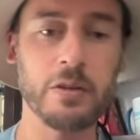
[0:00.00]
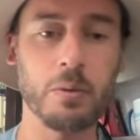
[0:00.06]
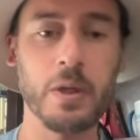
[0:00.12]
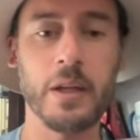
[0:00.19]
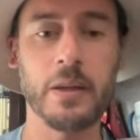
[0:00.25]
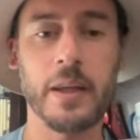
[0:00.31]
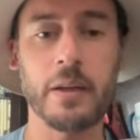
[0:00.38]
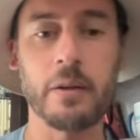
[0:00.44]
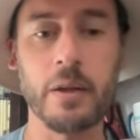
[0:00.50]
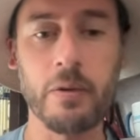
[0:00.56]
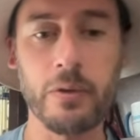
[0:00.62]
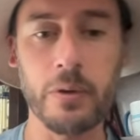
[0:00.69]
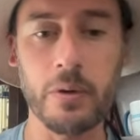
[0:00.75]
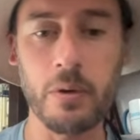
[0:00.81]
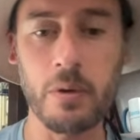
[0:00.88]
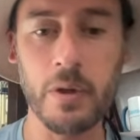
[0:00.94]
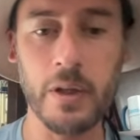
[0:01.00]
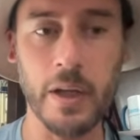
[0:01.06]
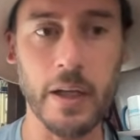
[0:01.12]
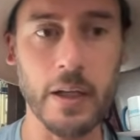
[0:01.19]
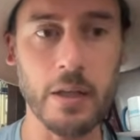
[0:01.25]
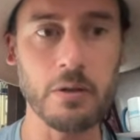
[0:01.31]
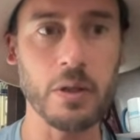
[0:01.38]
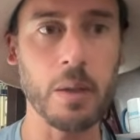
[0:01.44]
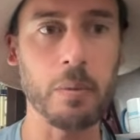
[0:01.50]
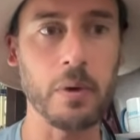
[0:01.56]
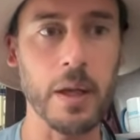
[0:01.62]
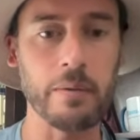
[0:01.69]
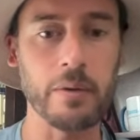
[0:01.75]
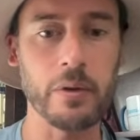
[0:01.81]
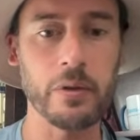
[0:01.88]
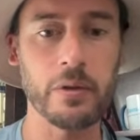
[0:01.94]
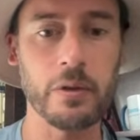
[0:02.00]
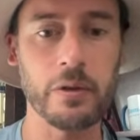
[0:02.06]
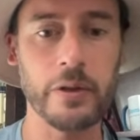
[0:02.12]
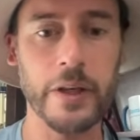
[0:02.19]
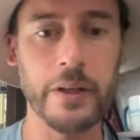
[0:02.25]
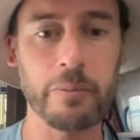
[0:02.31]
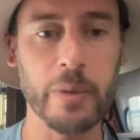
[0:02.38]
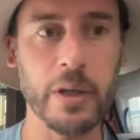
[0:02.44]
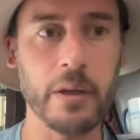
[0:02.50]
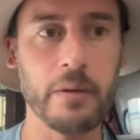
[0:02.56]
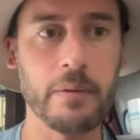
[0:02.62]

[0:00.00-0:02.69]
so he can like live through and get you a couple levels. So that's big.